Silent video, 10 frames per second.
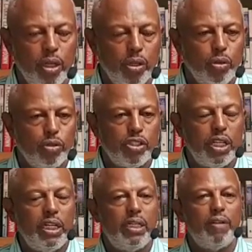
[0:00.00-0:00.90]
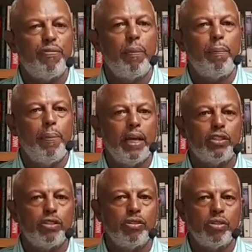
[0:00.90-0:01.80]
you'll see different
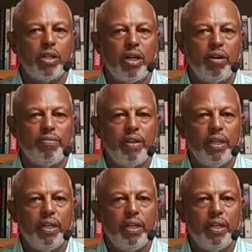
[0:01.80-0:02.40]
pictures of